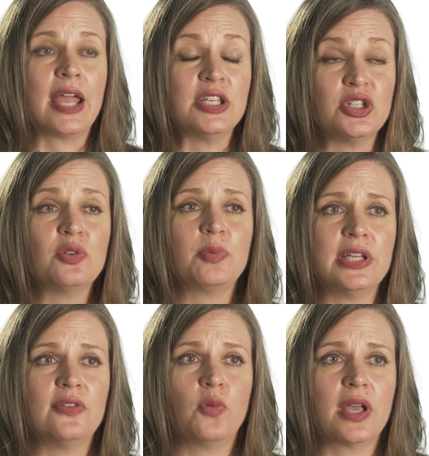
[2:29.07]
I do
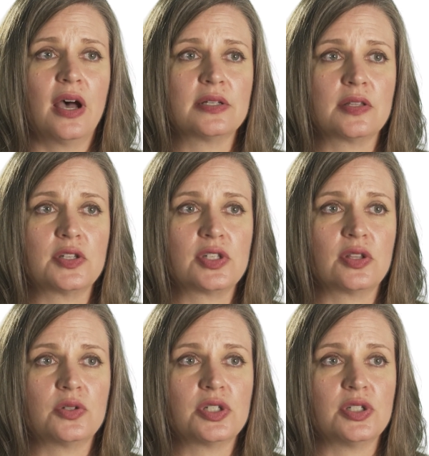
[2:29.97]
believe we got to the
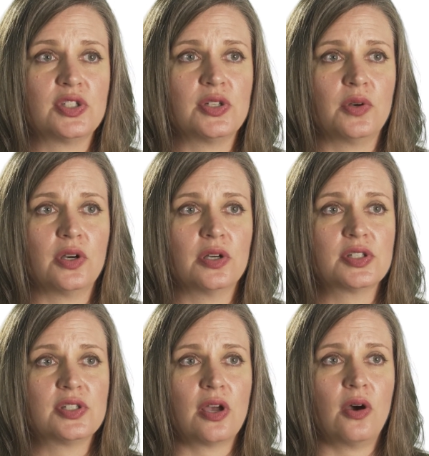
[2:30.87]
solution sooner.
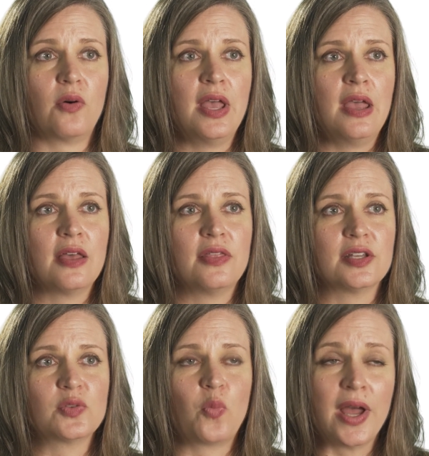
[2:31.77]
So
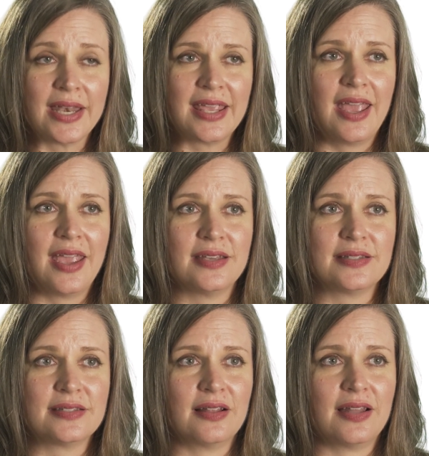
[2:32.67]
this one
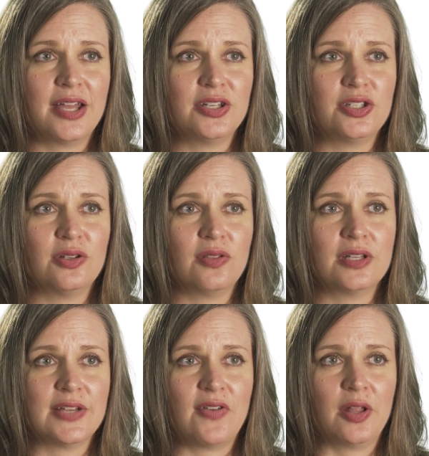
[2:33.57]
case led to
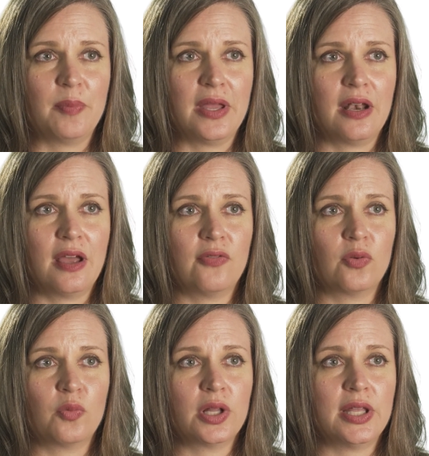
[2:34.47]
the development of
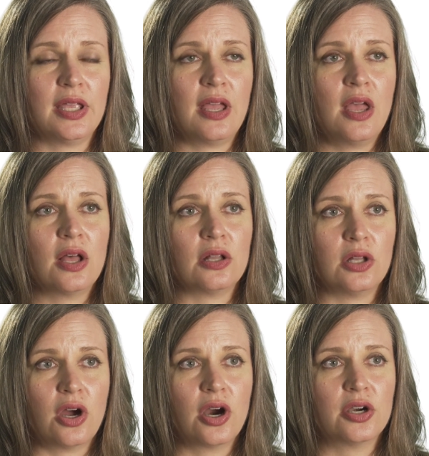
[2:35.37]
a really
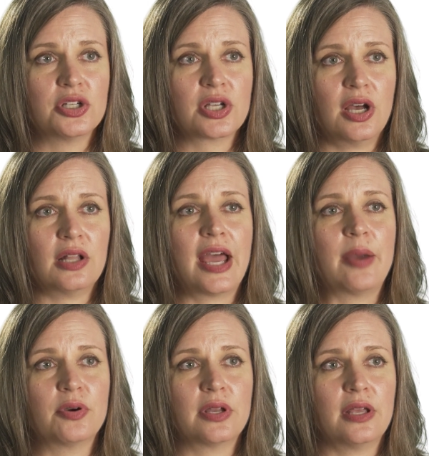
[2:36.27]
large
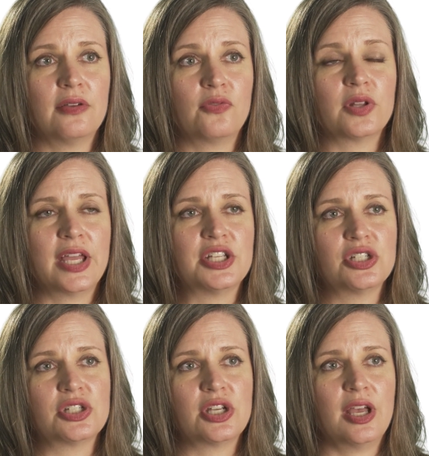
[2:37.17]
collaborative
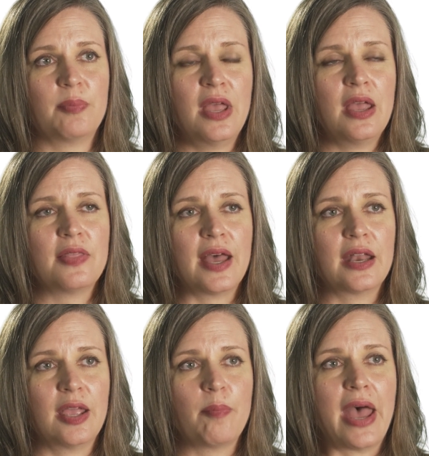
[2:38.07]
relationship
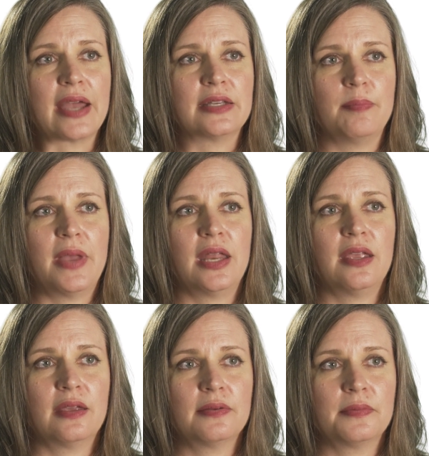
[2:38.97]
that impacted many.